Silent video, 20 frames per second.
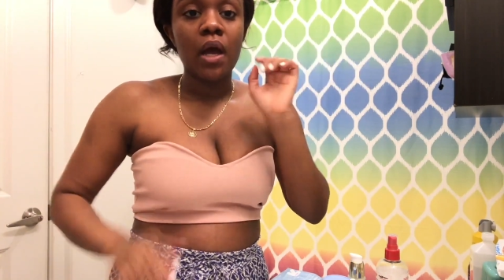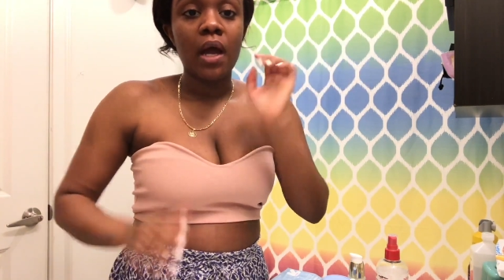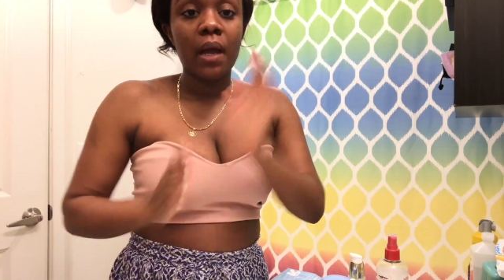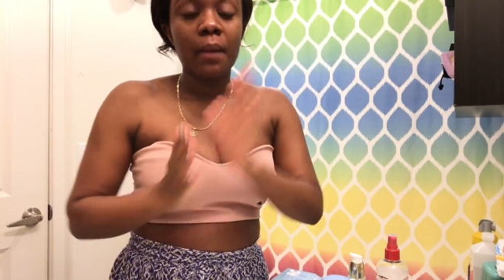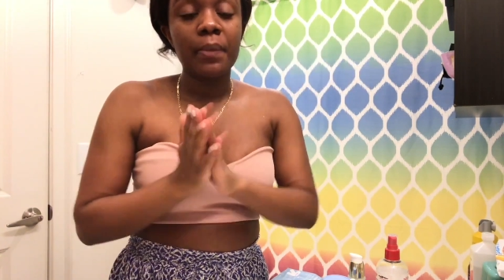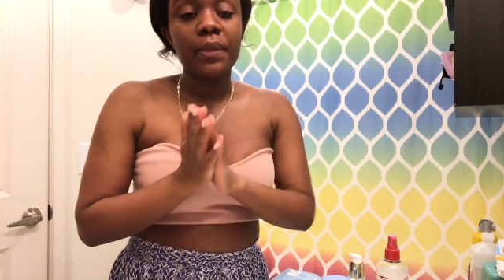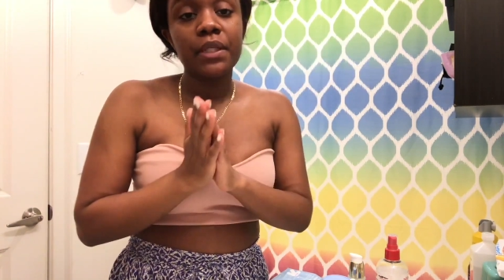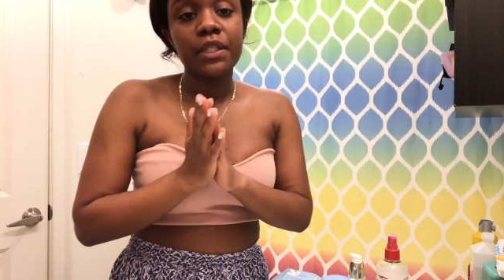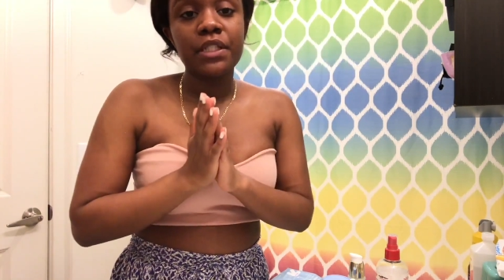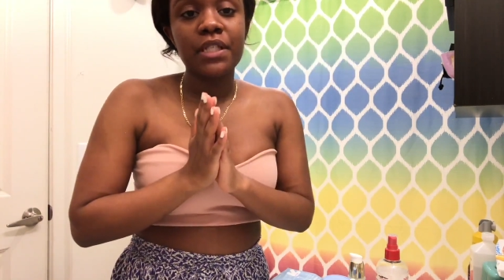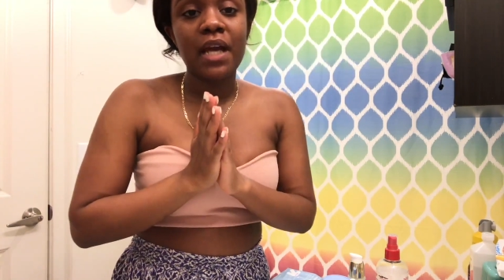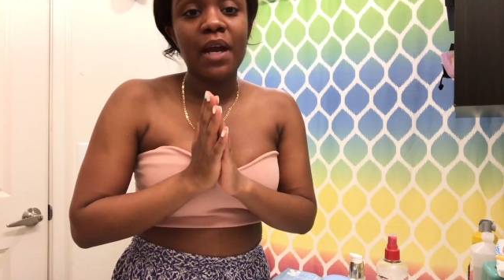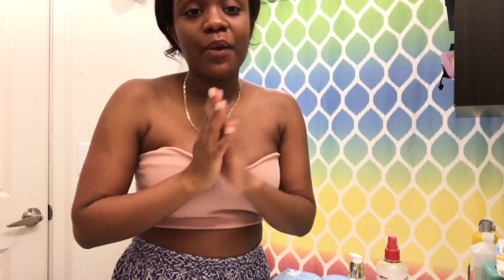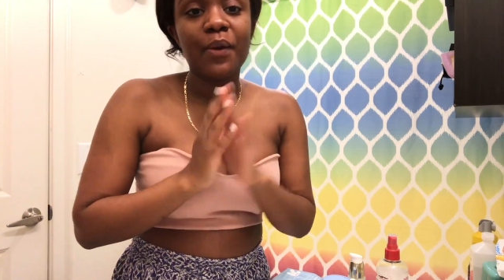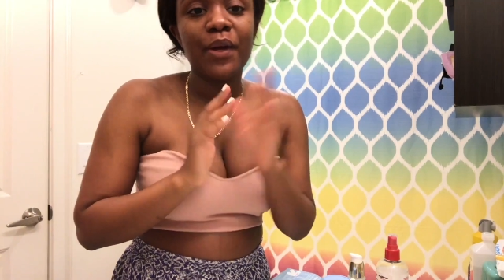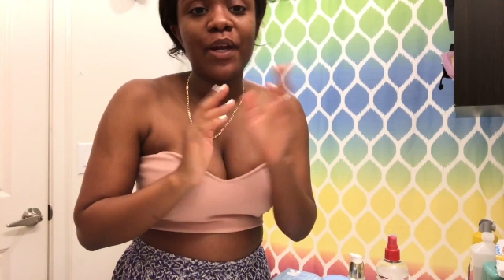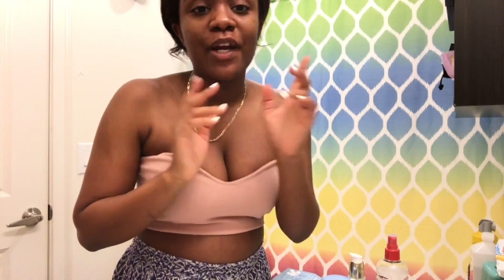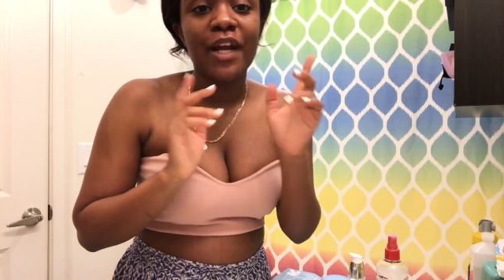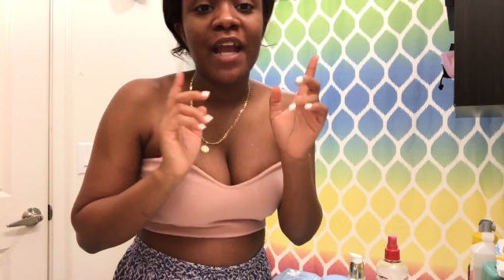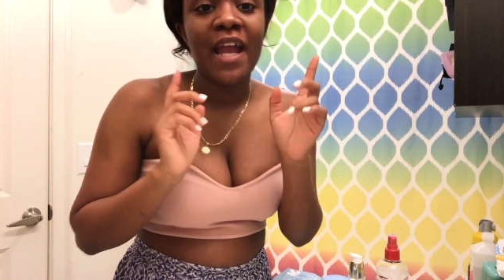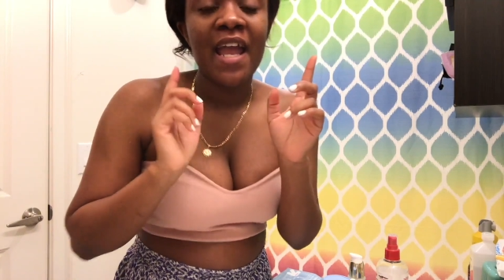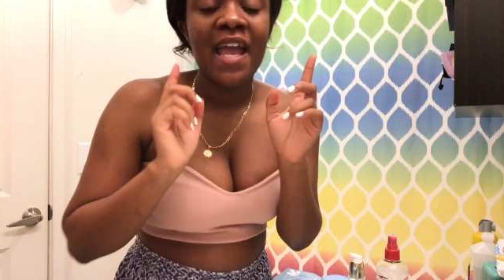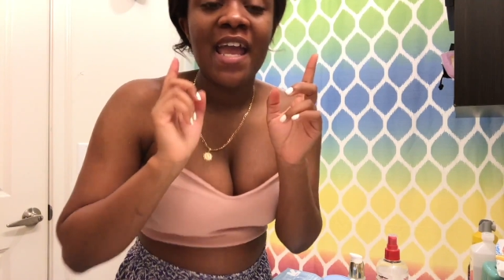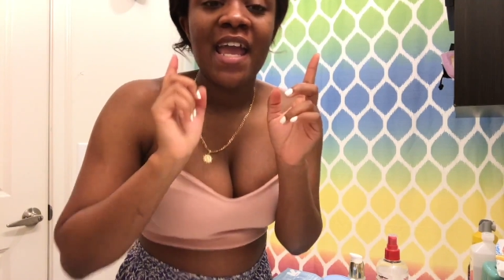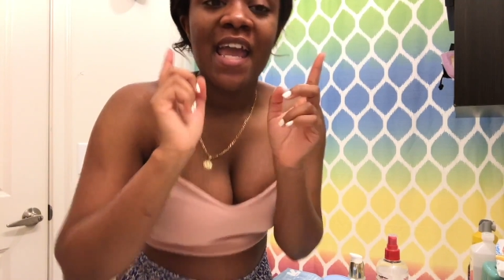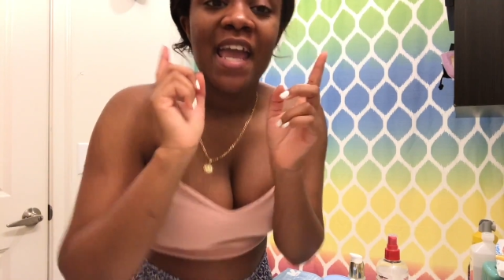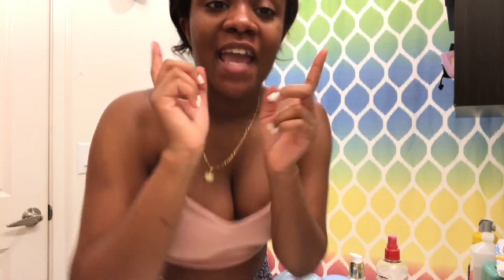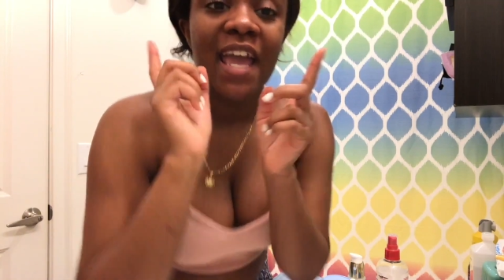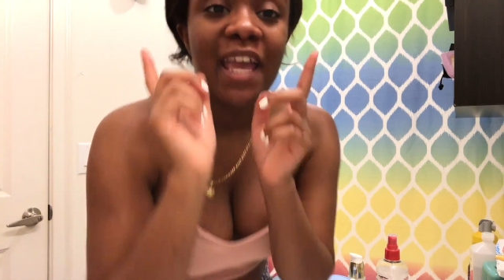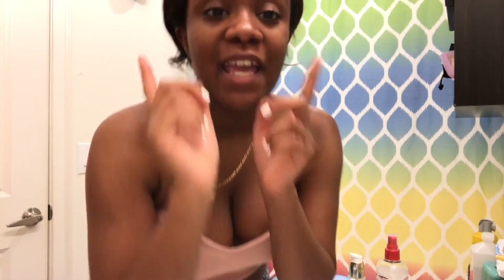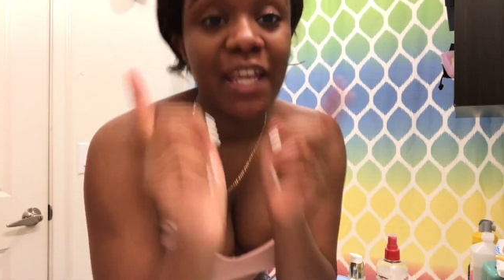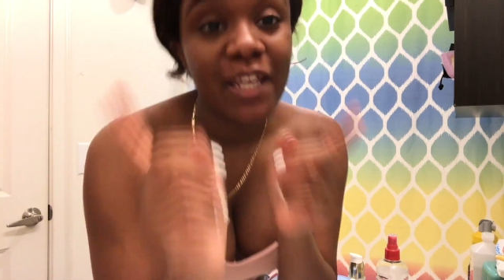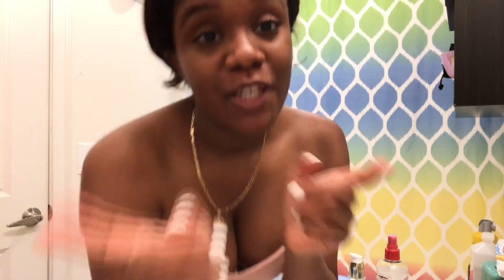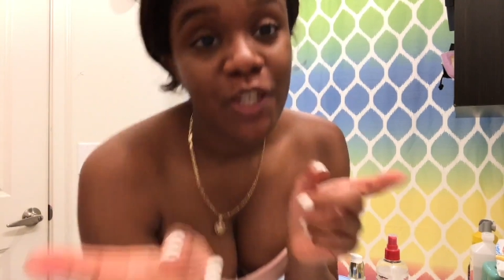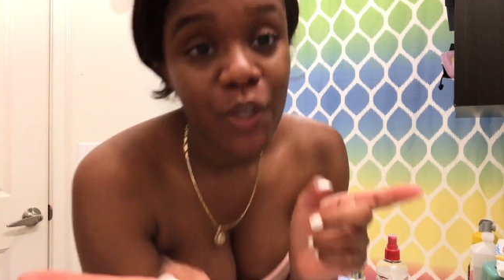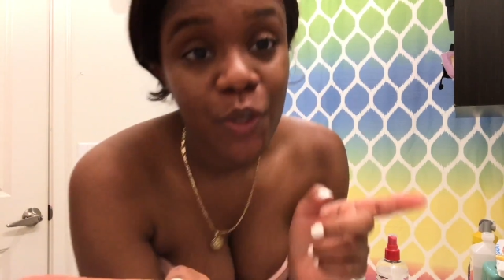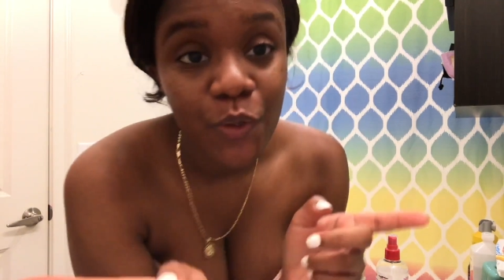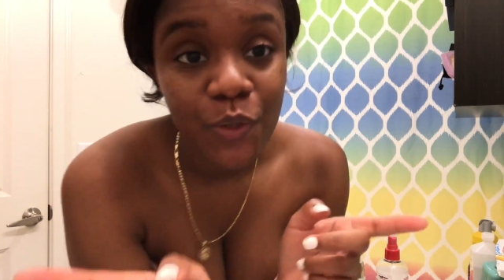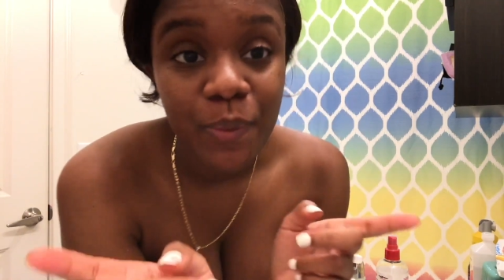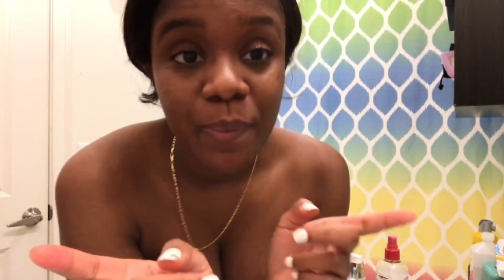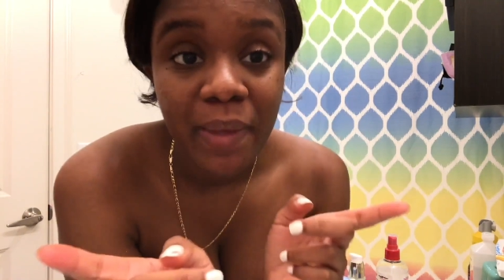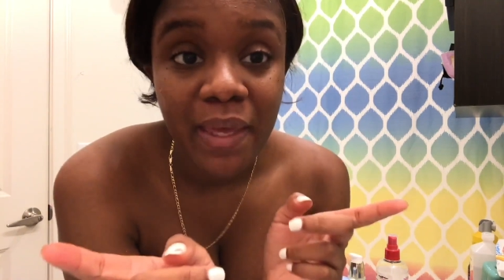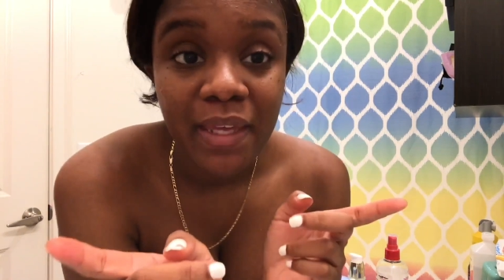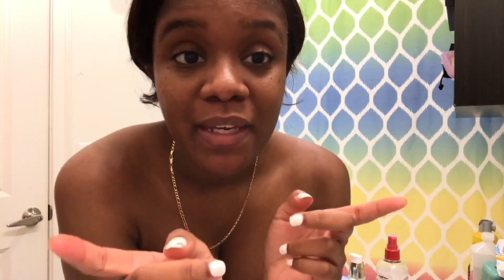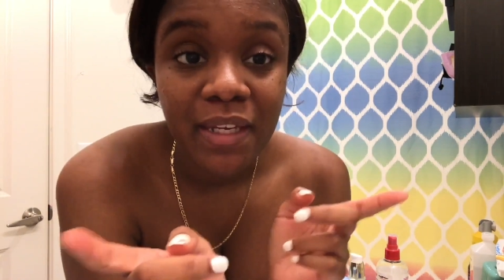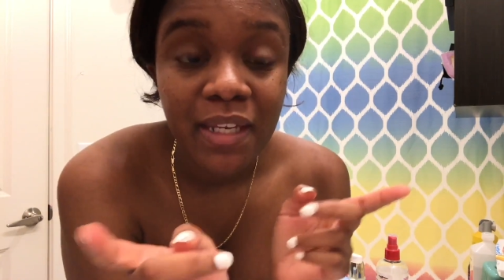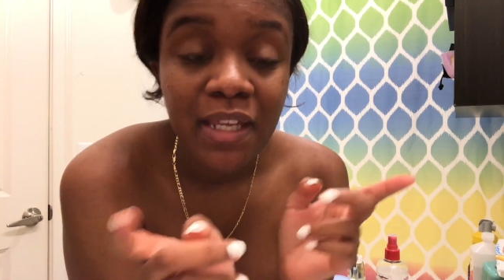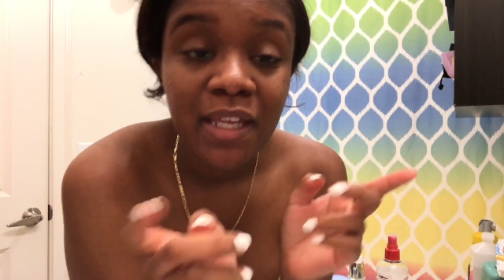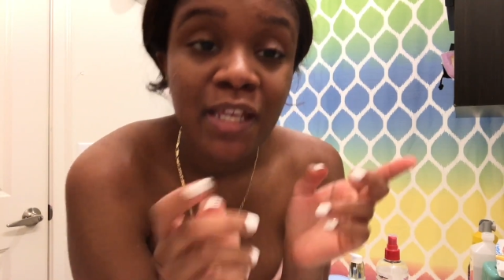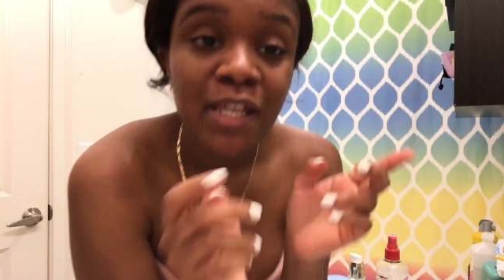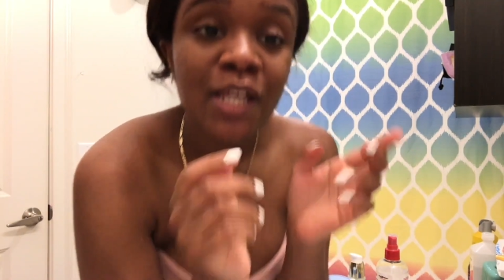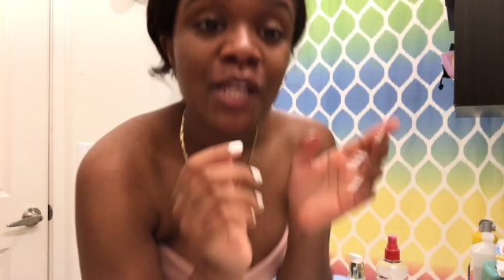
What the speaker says: hop in the shower and go to bed.